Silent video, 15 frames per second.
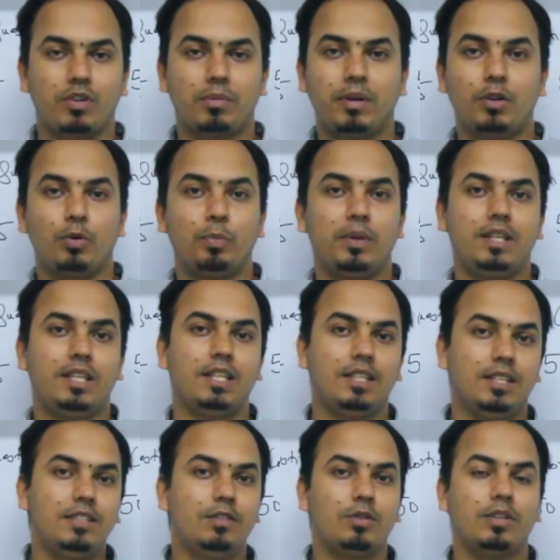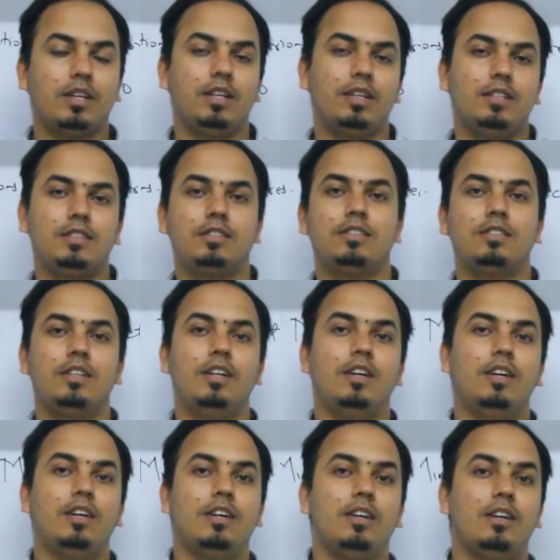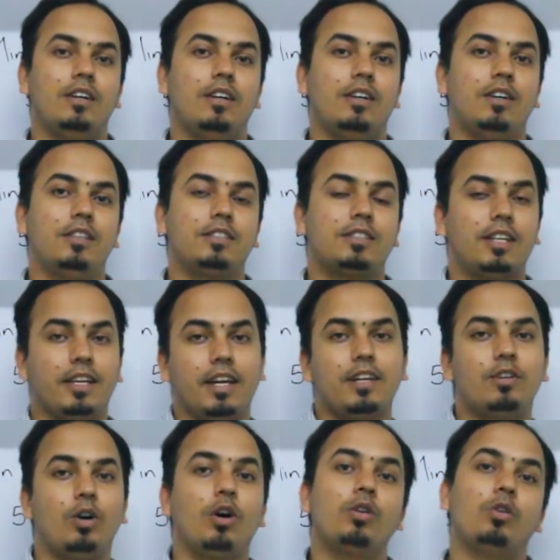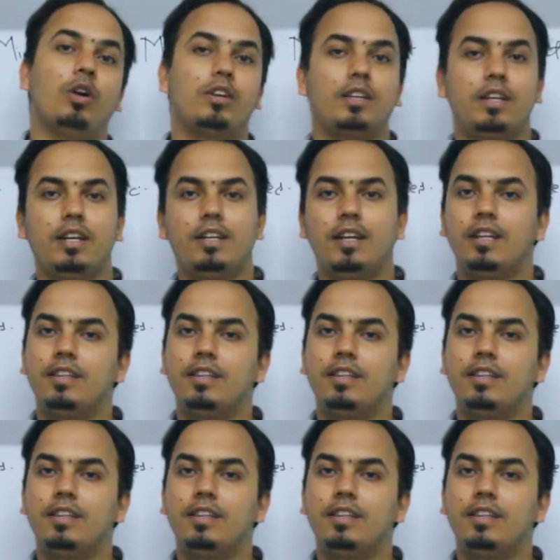my opinion is, okay, is correct or not correct,